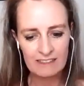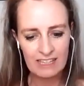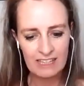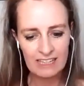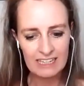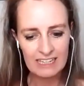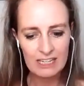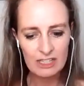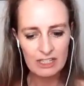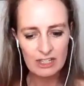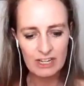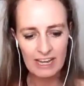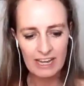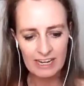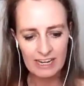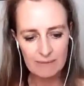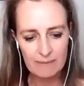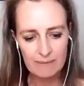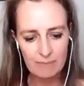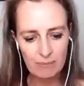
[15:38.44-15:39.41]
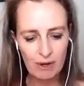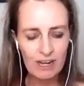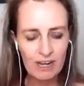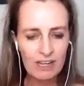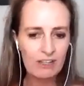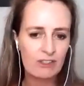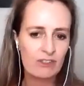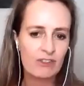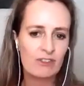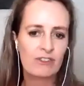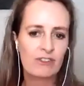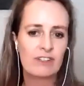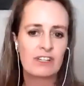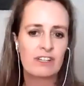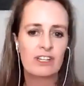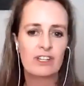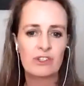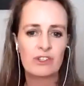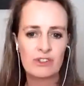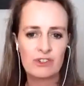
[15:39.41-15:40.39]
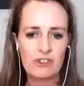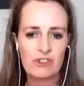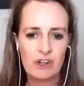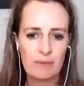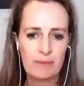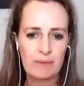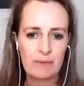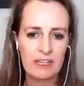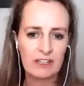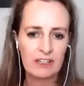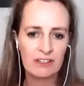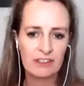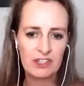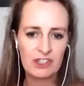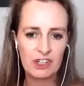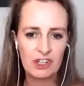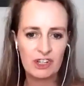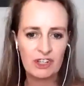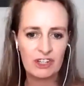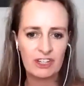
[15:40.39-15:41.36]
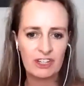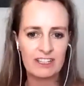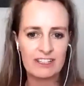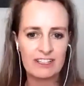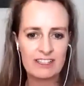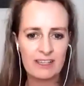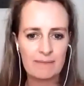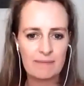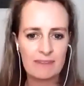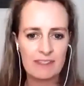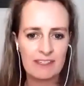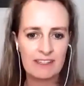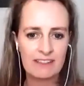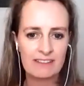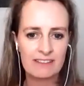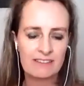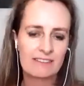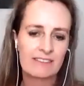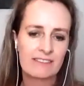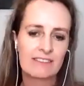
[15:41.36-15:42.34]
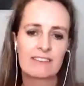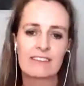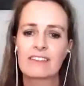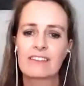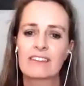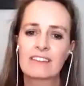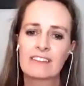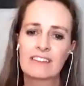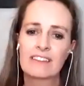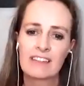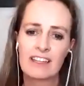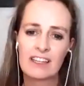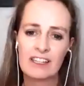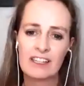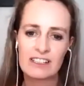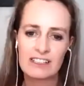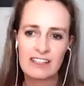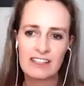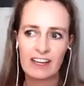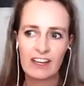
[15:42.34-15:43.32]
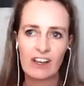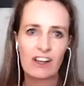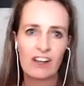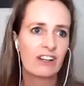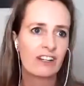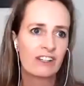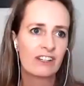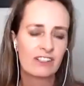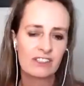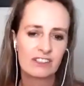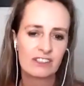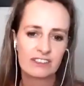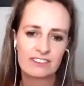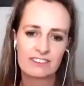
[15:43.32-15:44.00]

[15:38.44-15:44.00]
that led to like a breakthrough in your entrepreneurial journey? Something that's like,